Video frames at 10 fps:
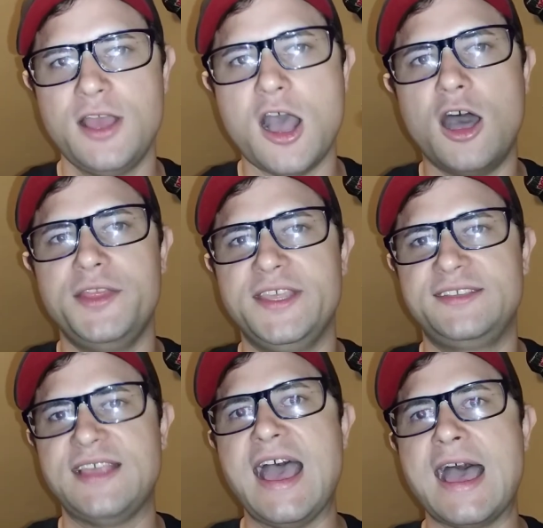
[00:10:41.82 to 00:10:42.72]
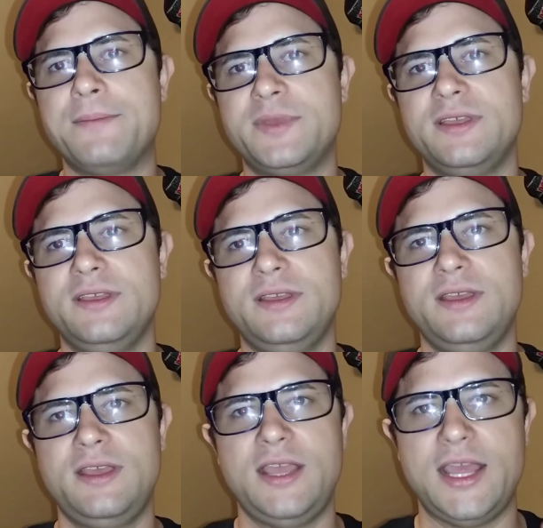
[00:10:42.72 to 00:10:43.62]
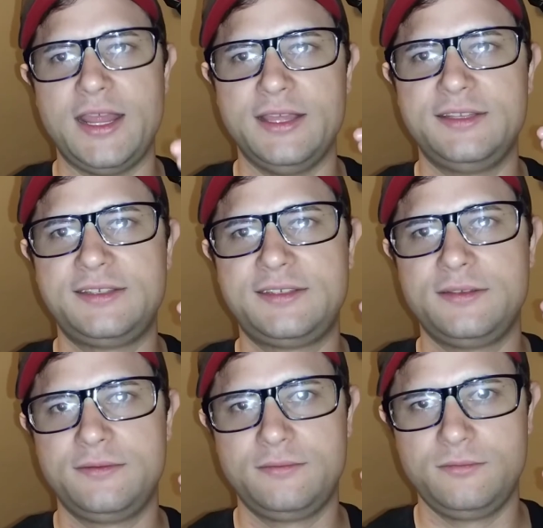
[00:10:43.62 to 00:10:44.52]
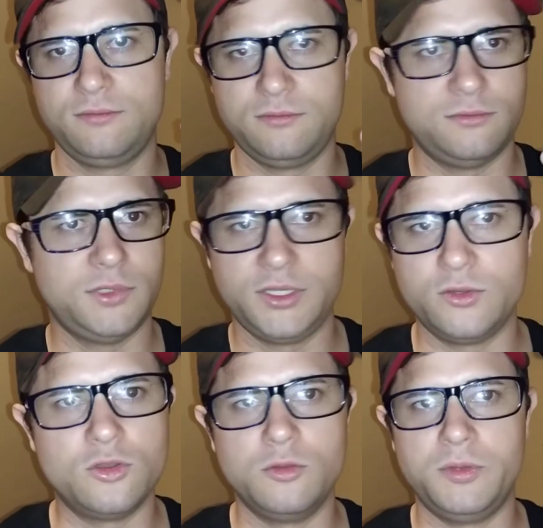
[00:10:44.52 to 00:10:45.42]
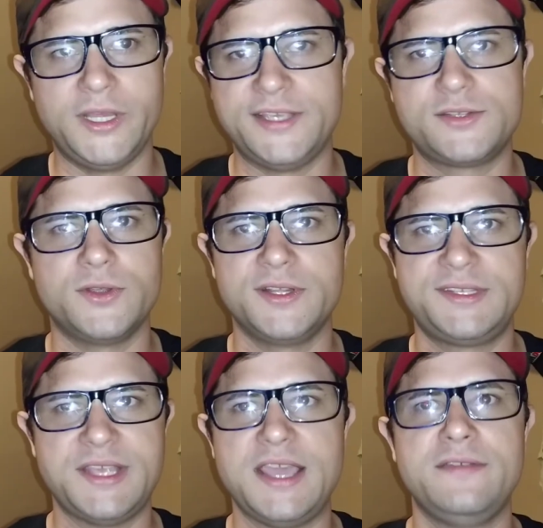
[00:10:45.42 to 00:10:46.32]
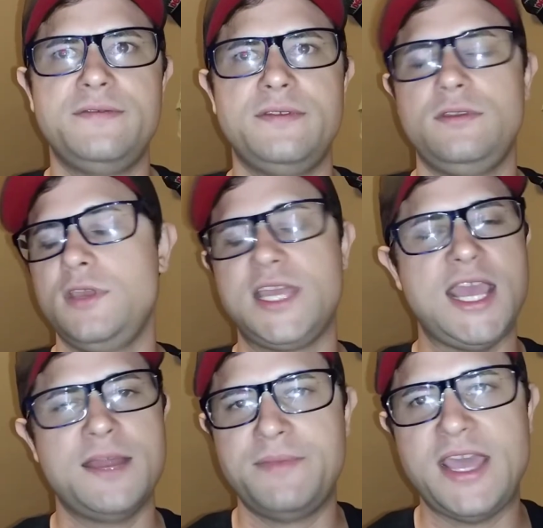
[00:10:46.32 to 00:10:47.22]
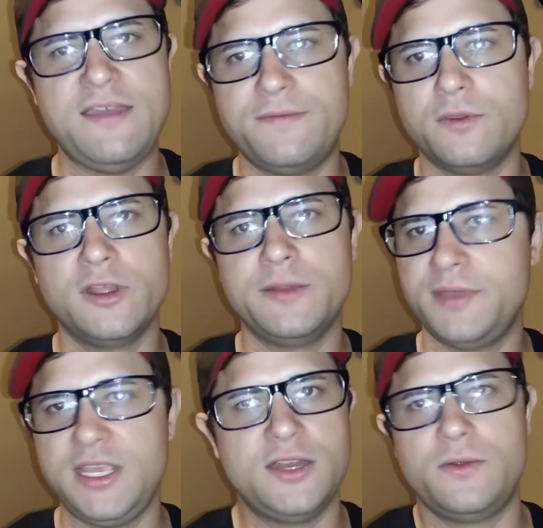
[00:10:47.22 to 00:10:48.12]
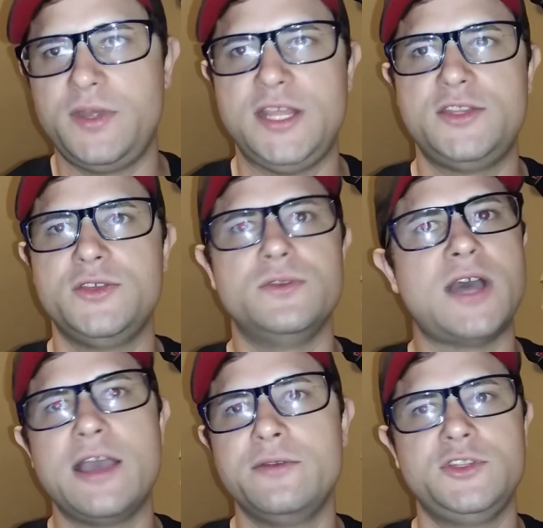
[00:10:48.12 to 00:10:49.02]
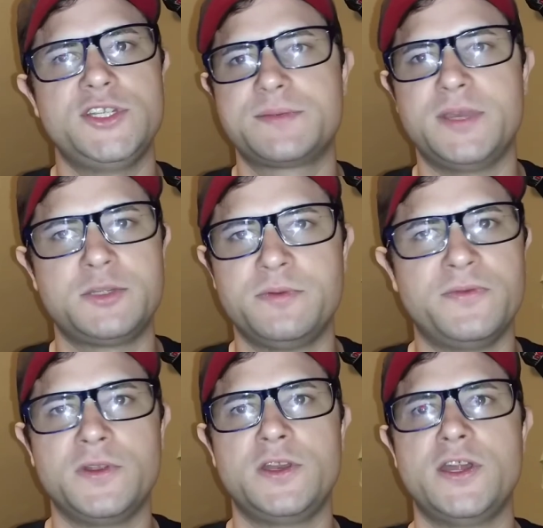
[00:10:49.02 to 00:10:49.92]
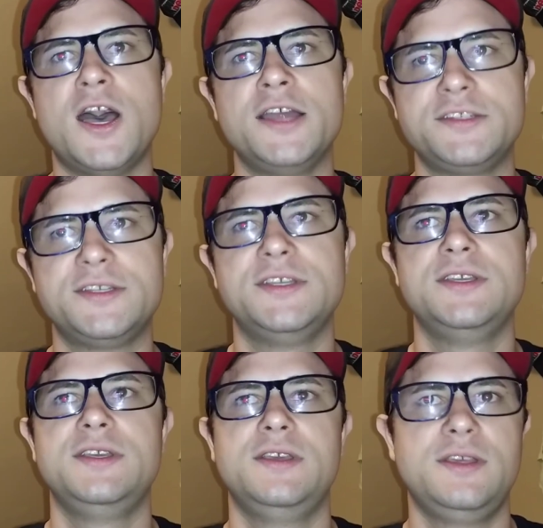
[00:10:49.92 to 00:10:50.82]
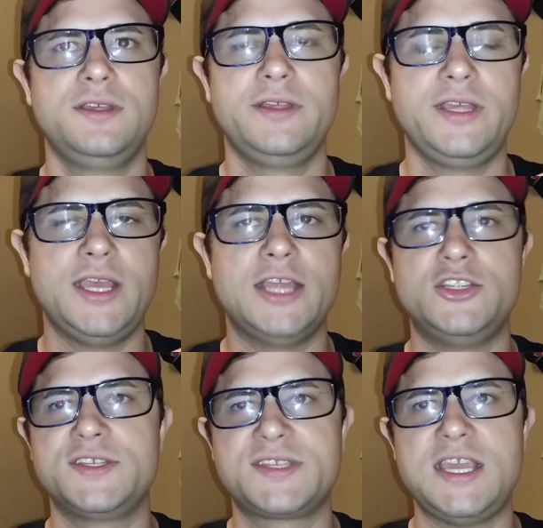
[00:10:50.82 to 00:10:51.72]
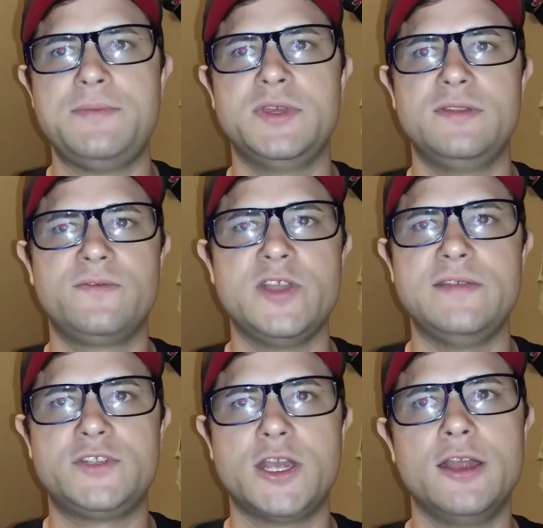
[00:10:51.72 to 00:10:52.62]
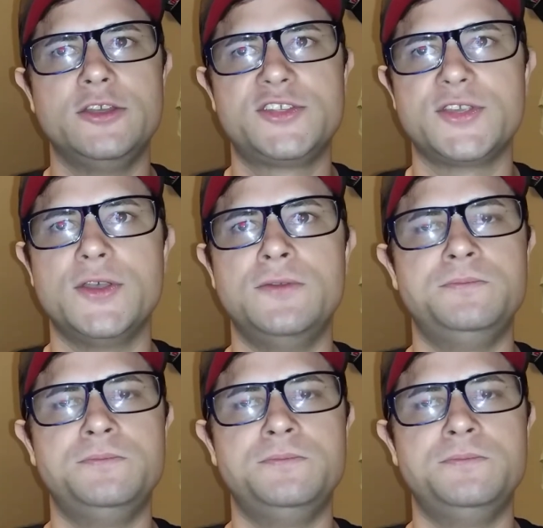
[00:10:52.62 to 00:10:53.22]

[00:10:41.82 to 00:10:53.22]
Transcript: on this app, and it's in the Google Play Store. It's safe. You can pay for it, but you don't need to. I would just much prefer to not, and just keep it free of charge. So